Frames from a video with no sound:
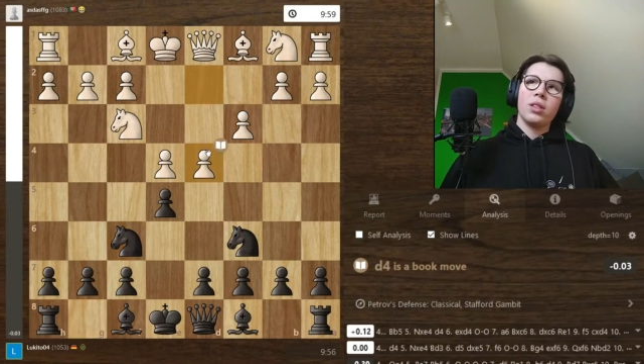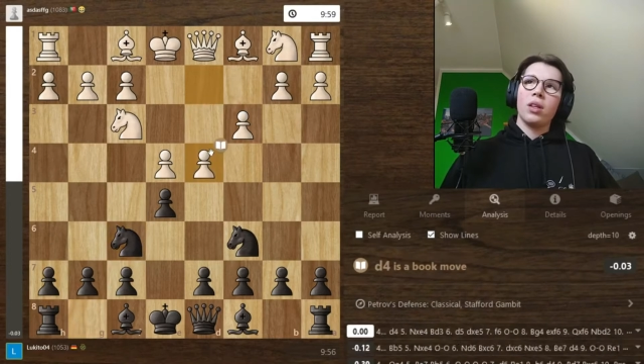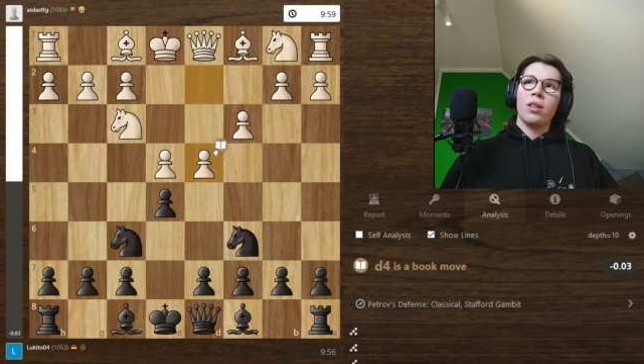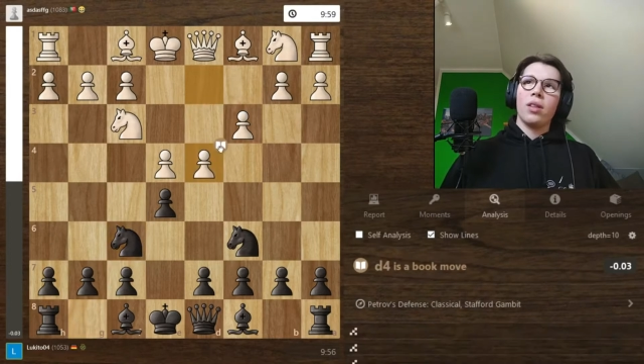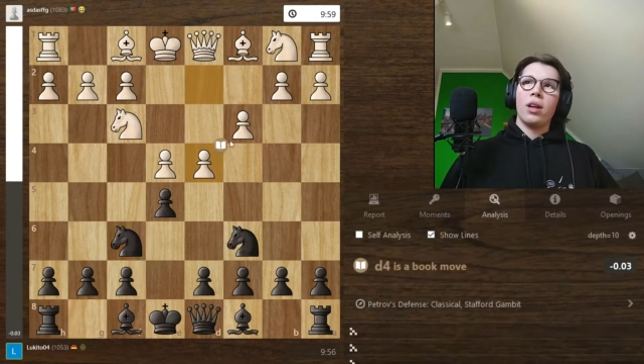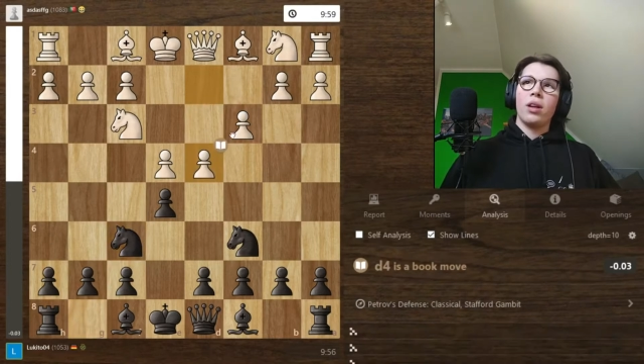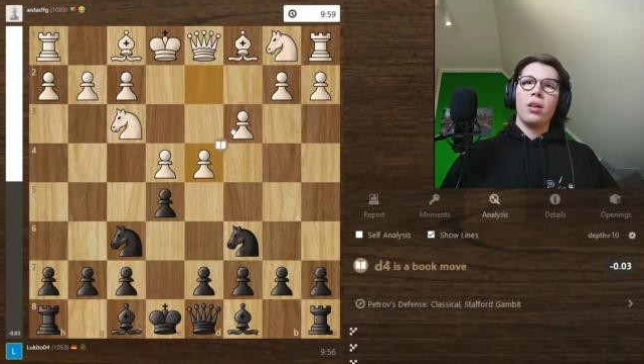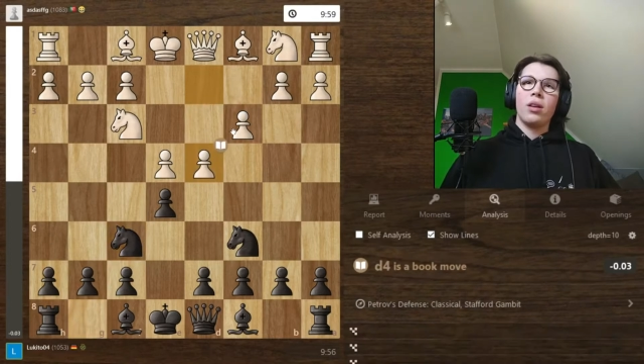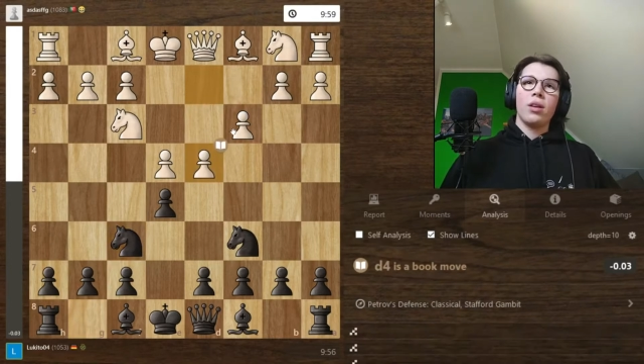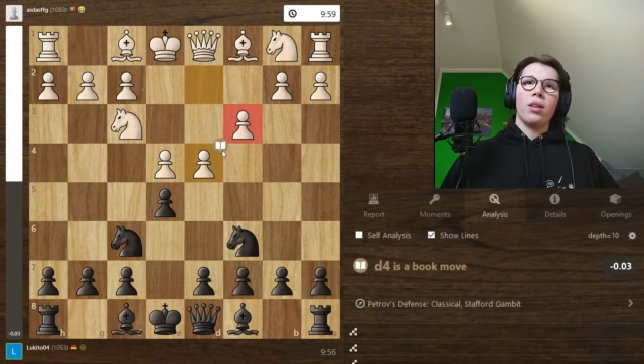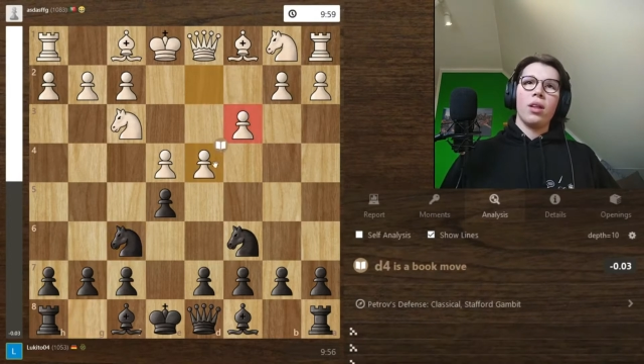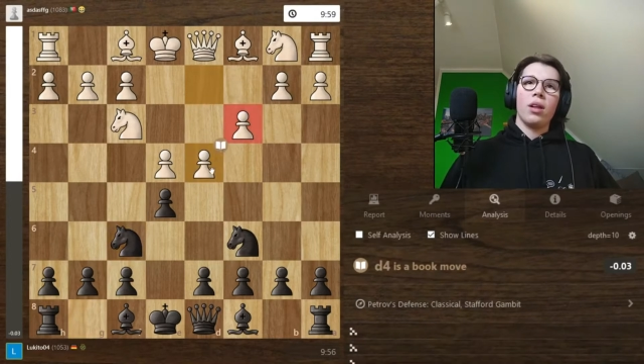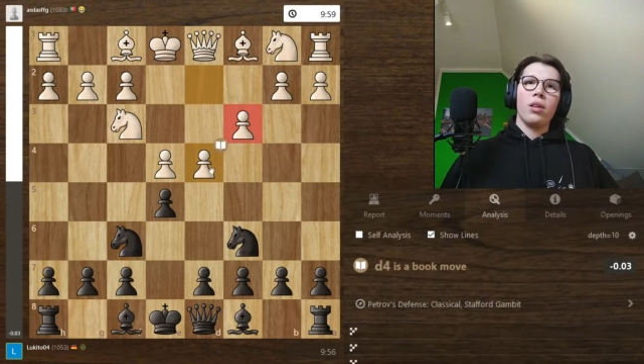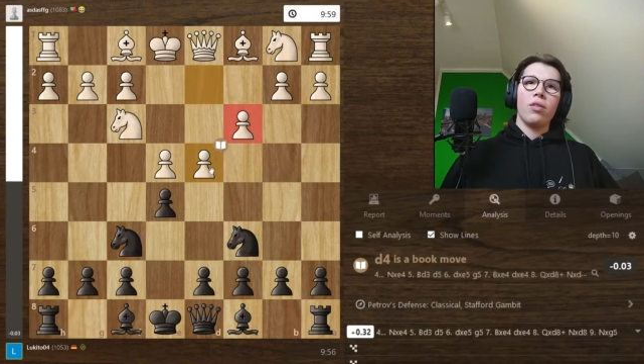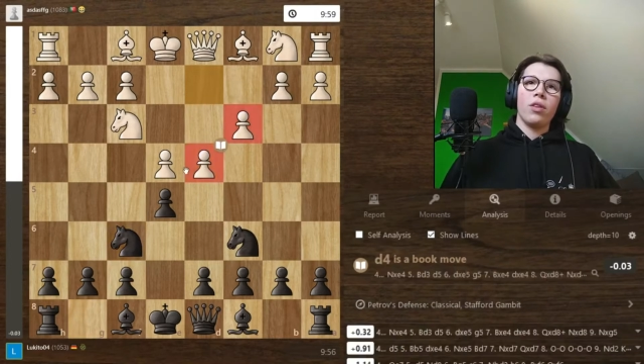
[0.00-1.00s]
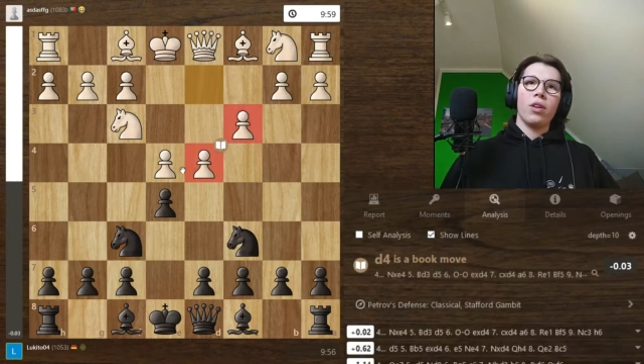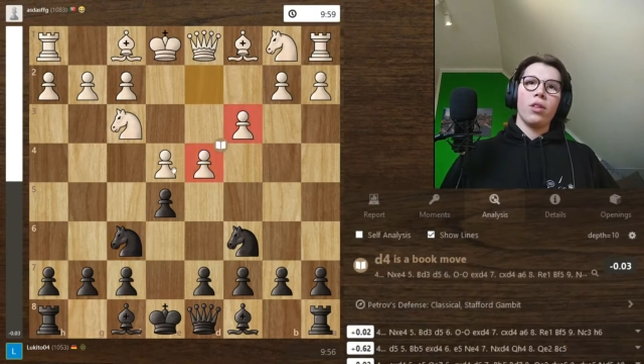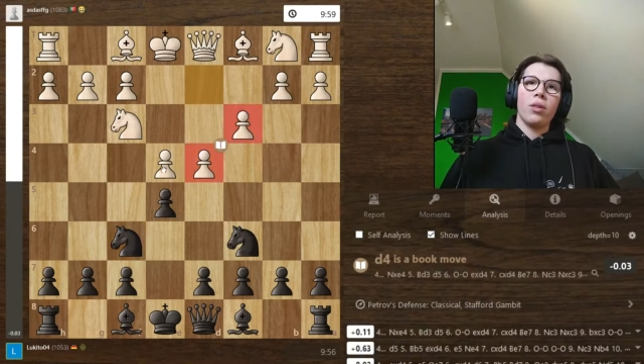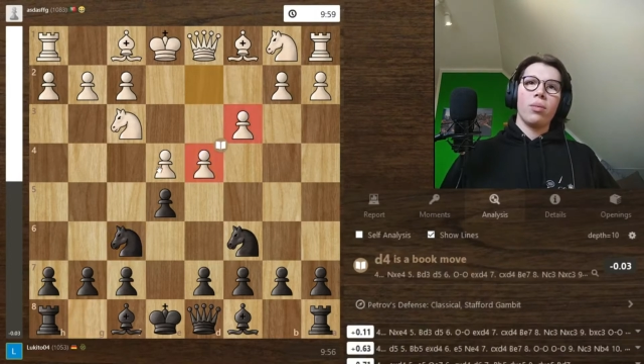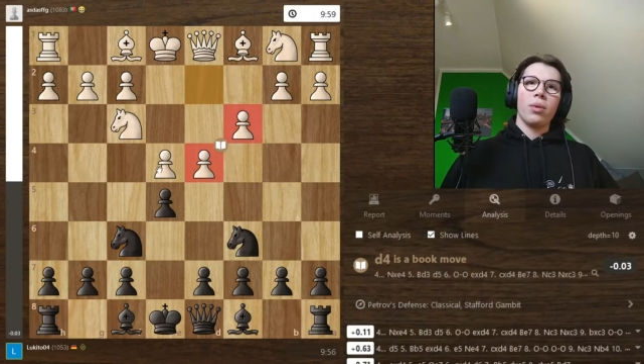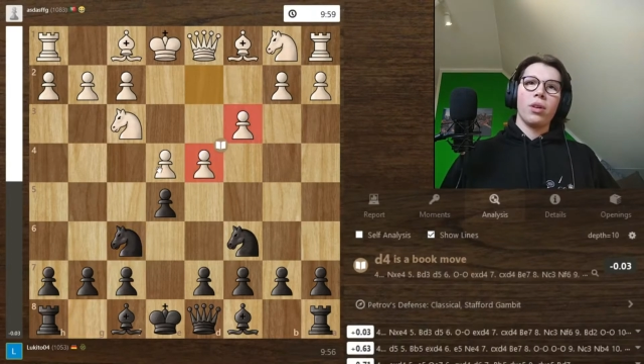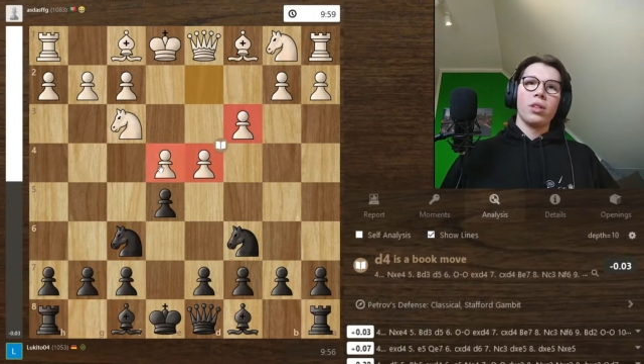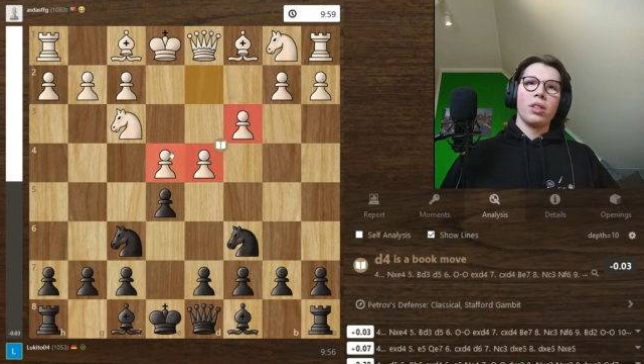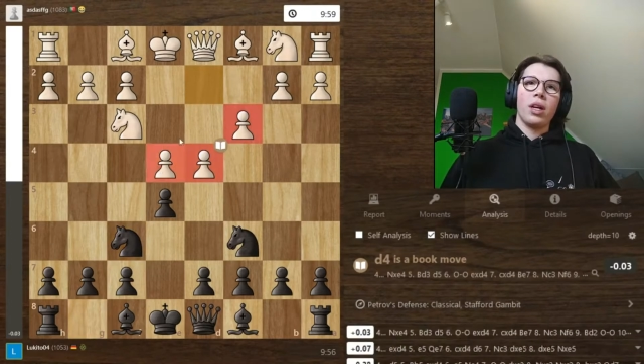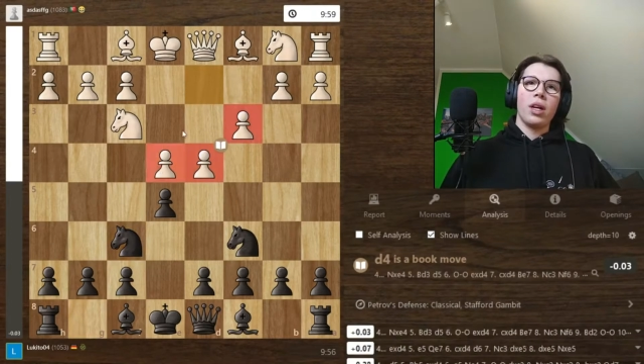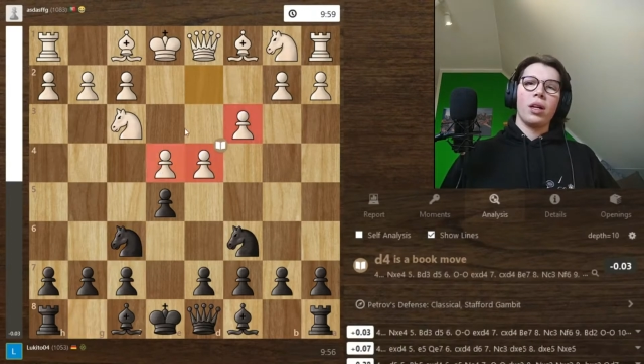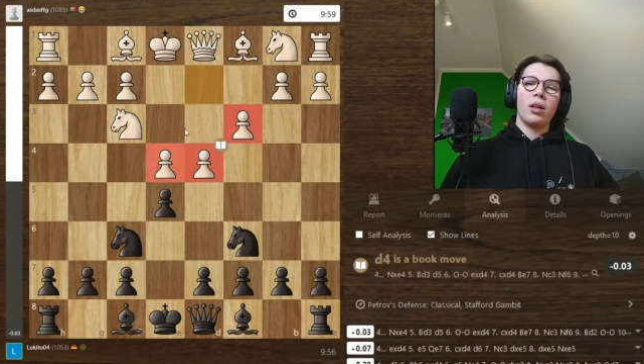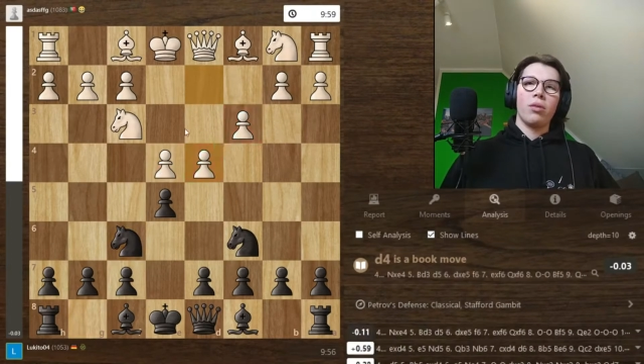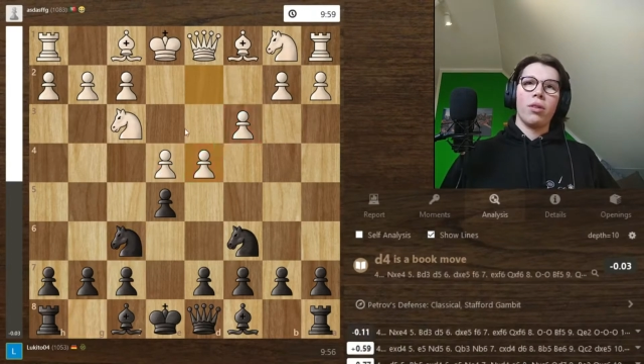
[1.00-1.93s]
and then you've got the Ponziani